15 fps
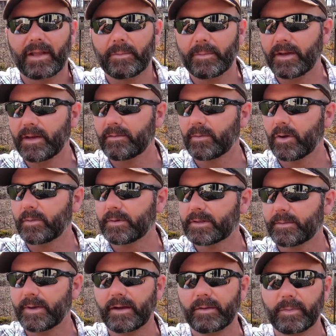how many Roma
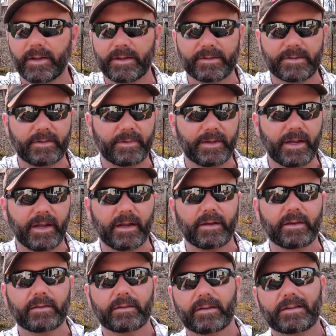tomato plants do we need?
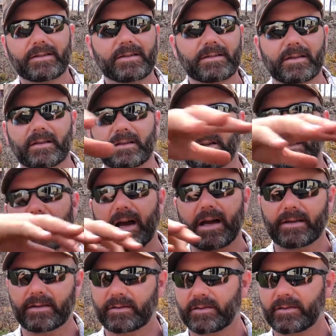This is a lot.